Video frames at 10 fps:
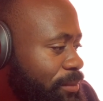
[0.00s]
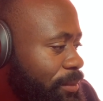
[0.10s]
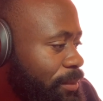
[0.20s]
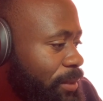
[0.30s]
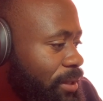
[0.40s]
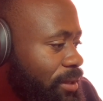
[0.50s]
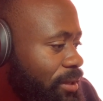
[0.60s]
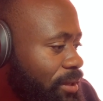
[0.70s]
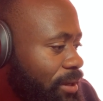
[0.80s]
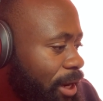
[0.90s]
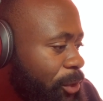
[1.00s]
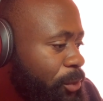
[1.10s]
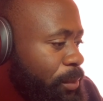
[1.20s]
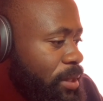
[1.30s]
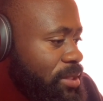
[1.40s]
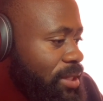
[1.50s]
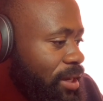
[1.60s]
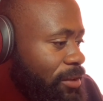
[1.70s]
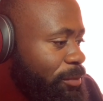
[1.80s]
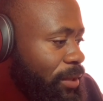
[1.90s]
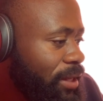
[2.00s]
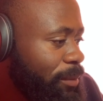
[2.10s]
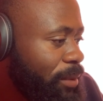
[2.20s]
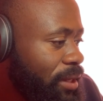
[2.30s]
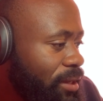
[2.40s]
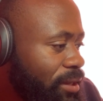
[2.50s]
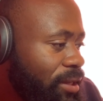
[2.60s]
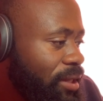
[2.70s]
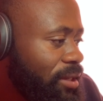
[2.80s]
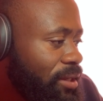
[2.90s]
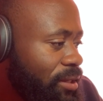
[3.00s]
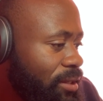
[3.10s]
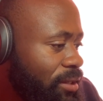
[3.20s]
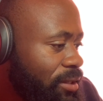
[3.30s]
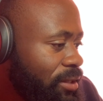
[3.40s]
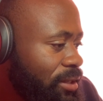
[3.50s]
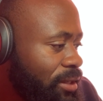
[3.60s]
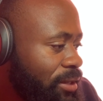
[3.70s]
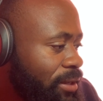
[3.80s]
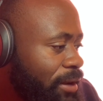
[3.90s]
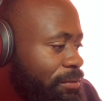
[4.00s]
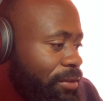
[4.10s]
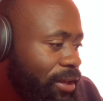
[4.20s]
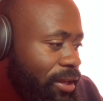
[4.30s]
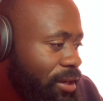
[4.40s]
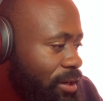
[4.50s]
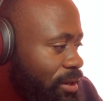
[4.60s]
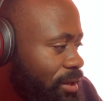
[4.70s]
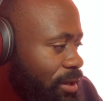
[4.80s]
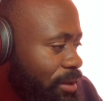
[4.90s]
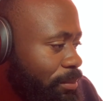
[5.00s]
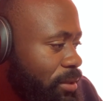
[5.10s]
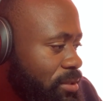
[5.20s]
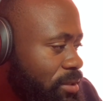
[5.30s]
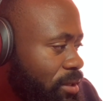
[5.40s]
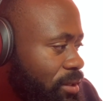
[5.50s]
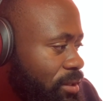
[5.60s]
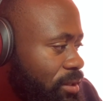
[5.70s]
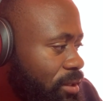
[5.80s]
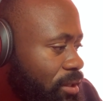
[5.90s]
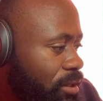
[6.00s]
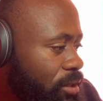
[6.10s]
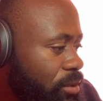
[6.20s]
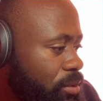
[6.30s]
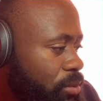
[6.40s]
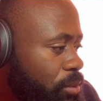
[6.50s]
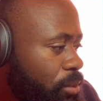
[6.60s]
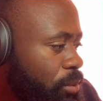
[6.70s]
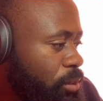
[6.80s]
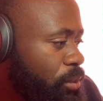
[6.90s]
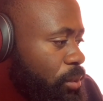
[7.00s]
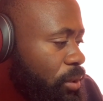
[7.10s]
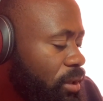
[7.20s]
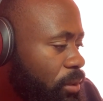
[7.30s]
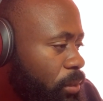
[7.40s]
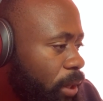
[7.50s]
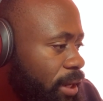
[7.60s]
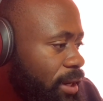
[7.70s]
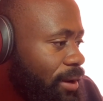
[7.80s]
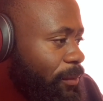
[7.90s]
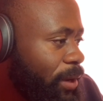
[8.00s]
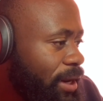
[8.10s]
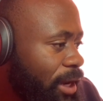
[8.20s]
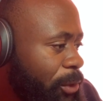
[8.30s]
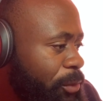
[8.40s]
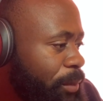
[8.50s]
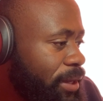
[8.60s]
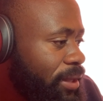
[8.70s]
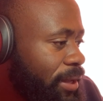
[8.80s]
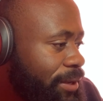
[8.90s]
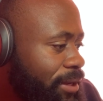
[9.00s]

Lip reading: many arguments that have been happening in Africa, basically. So one argument that